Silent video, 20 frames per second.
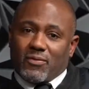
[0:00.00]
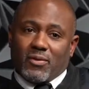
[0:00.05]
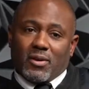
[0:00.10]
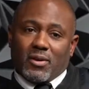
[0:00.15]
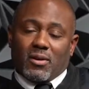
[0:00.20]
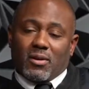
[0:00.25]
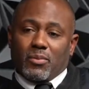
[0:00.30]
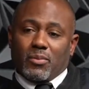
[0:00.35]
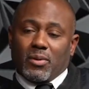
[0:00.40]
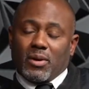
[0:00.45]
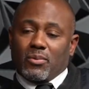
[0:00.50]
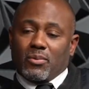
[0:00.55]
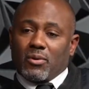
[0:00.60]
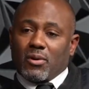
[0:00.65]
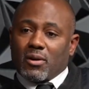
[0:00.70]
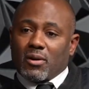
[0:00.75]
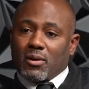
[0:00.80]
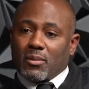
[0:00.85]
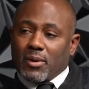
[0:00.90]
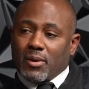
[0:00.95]
young people
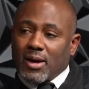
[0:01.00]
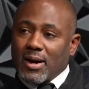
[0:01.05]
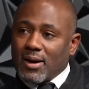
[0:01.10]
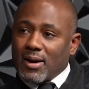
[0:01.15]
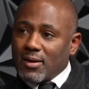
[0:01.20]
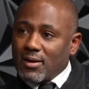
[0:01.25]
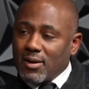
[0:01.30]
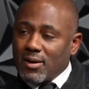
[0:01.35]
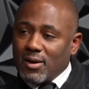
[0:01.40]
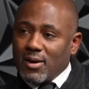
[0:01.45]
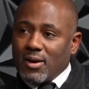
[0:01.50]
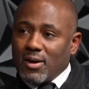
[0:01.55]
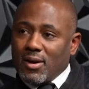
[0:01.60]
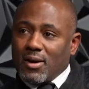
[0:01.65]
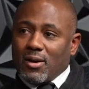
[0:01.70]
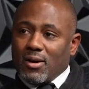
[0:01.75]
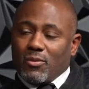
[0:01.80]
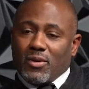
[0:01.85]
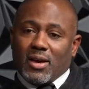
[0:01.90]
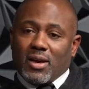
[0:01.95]
on our block.
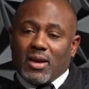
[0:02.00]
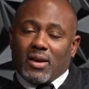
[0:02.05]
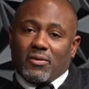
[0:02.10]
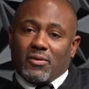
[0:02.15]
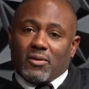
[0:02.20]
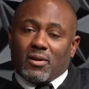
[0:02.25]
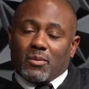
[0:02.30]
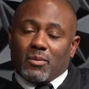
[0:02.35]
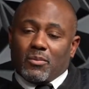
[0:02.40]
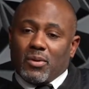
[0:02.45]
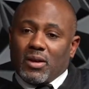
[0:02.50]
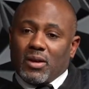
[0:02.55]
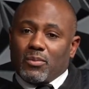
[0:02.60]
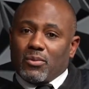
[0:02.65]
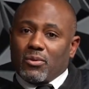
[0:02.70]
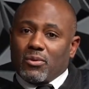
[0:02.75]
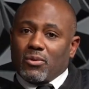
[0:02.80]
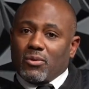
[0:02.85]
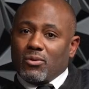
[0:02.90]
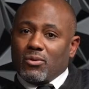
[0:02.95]
We have young
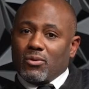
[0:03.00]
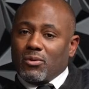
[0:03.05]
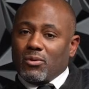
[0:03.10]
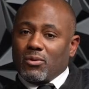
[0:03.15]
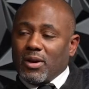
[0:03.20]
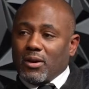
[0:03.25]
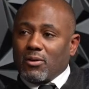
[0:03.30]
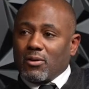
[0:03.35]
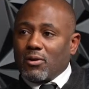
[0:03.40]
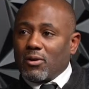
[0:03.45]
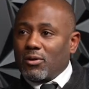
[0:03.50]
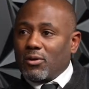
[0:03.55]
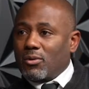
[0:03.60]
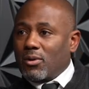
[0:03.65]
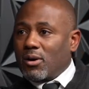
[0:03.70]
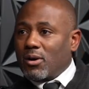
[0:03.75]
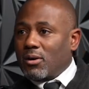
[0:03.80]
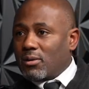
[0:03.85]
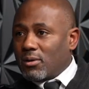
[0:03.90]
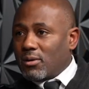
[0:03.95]
people who may call you
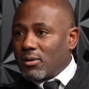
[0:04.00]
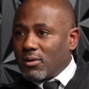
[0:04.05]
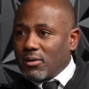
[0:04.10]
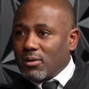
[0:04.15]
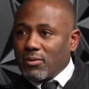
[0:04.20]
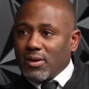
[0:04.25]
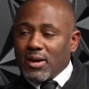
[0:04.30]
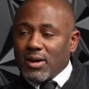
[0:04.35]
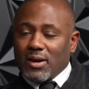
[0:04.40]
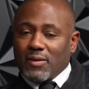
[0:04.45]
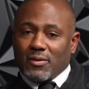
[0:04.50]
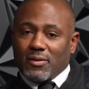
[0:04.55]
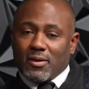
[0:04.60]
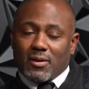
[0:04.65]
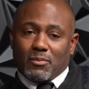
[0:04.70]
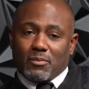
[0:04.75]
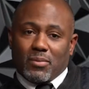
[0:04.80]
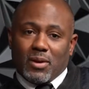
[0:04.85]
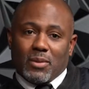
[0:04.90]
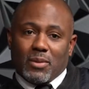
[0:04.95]
Unc. We have
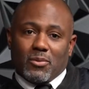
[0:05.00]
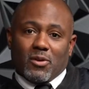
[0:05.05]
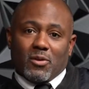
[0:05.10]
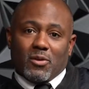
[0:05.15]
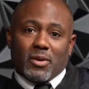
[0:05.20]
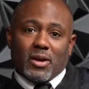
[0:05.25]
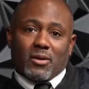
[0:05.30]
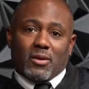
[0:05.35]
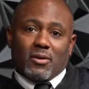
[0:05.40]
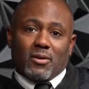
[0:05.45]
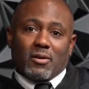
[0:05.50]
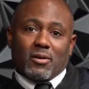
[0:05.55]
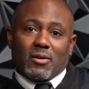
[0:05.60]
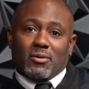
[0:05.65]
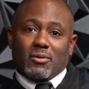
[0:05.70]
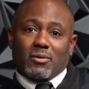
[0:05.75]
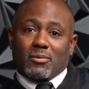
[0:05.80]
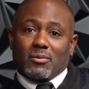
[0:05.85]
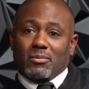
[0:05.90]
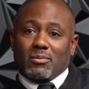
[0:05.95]
young people who may call
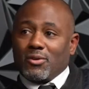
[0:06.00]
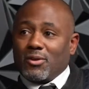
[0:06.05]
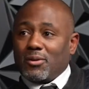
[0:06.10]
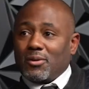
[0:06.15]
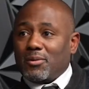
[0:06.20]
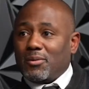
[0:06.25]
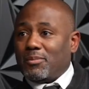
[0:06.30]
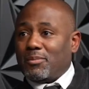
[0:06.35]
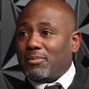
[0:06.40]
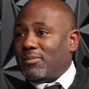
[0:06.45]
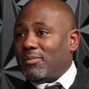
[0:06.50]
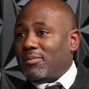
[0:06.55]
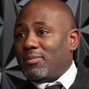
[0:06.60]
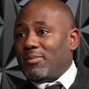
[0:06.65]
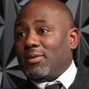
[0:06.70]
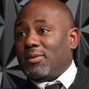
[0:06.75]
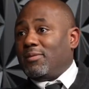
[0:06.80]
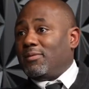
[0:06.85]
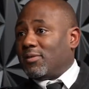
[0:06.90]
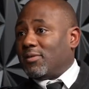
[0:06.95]
you,
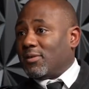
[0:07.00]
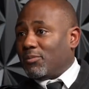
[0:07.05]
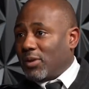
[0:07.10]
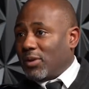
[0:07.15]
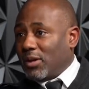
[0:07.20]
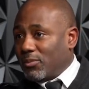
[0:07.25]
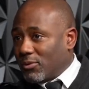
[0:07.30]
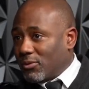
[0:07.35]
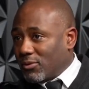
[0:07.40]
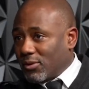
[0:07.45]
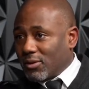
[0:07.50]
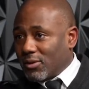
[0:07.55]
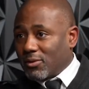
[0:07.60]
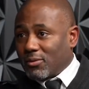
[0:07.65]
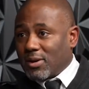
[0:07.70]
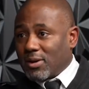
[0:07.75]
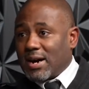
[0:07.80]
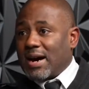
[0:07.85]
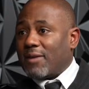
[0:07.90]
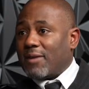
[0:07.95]
some
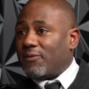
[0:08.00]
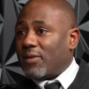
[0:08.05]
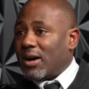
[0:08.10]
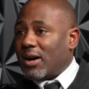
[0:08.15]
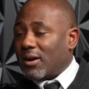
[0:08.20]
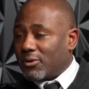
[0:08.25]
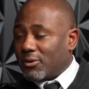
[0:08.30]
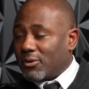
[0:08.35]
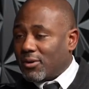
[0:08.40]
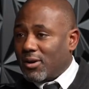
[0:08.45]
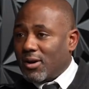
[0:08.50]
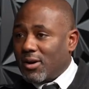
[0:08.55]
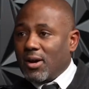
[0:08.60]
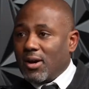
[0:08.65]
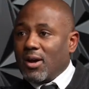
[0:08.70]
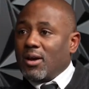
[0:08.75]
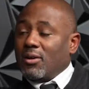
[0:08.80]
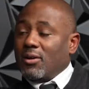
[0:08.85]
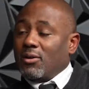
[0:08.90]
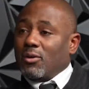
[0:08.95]
people, Godfather,
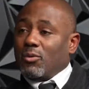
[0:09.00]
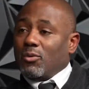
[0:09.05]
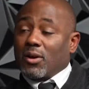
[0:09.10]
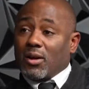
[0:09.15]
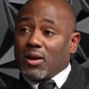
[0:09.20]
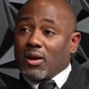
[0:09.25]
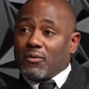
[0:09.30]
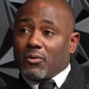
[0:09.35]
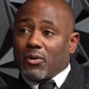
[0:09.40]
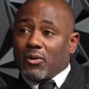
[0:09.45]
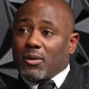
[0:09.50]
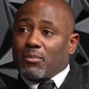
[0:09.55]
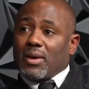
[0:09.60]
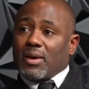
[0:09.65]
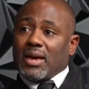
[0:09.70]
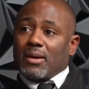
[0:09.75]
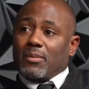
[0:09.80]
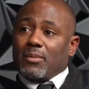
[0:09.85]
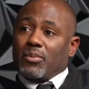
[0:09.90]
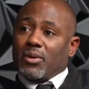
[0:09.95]
whatever it
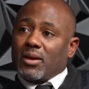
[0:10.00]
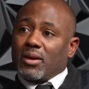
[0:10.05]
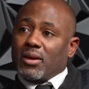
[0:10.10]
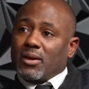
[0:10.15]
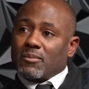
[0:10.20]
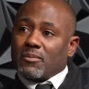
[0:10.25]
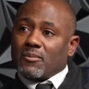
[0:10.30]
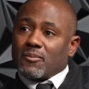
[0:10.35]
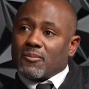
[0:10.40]
may be.